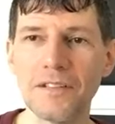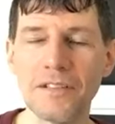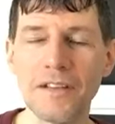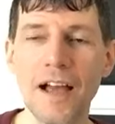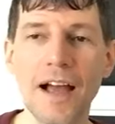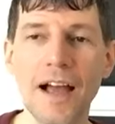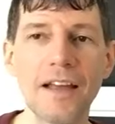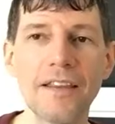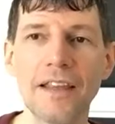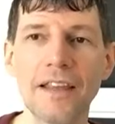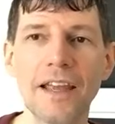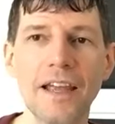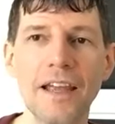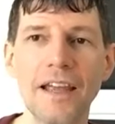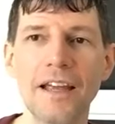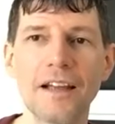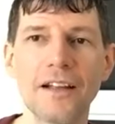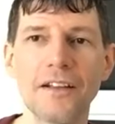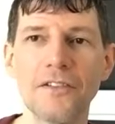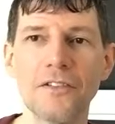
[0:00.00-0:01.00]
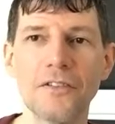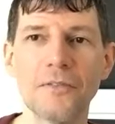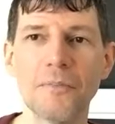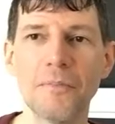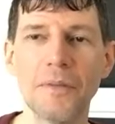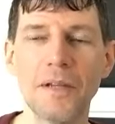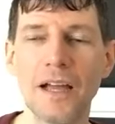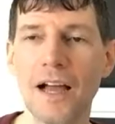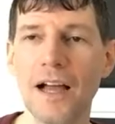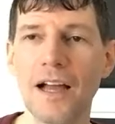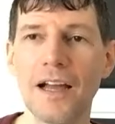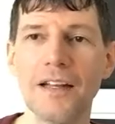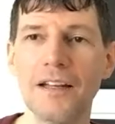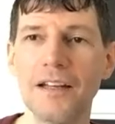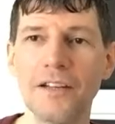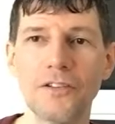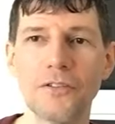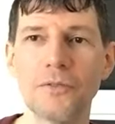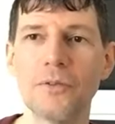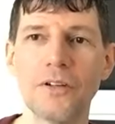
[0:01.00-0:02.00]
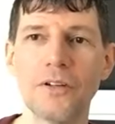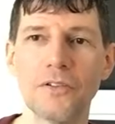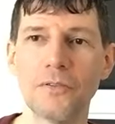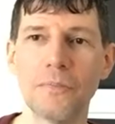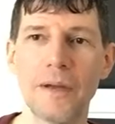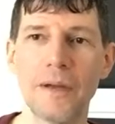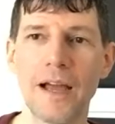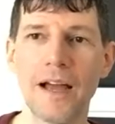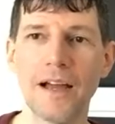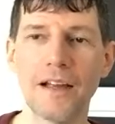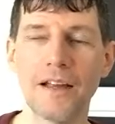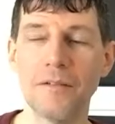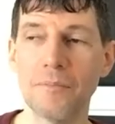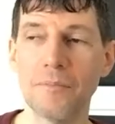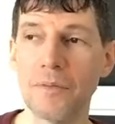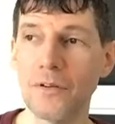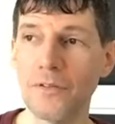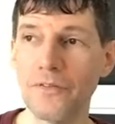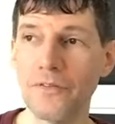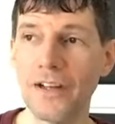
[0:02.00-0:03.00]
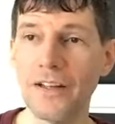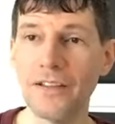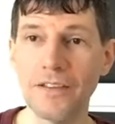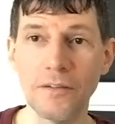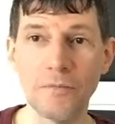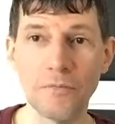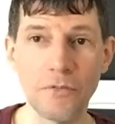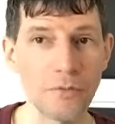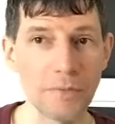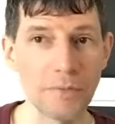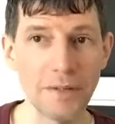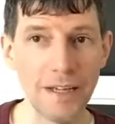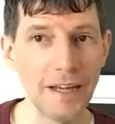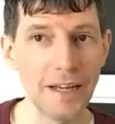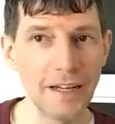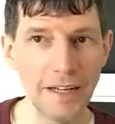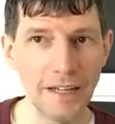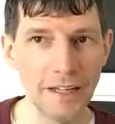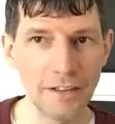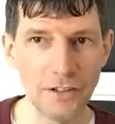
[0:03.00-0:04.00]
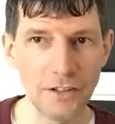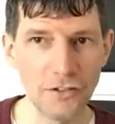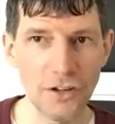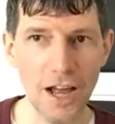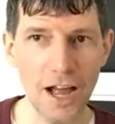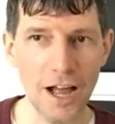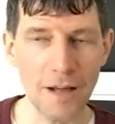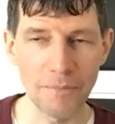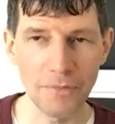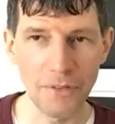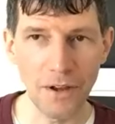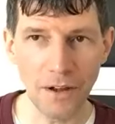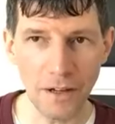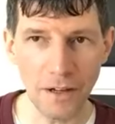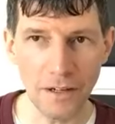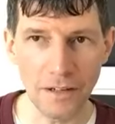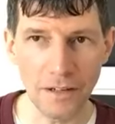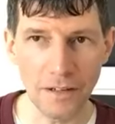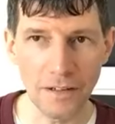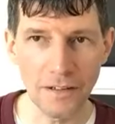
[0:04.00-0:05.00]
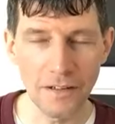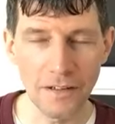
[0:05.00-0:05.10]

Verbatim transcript: tie the hands behind Israel's back and prevent them from getting the job done,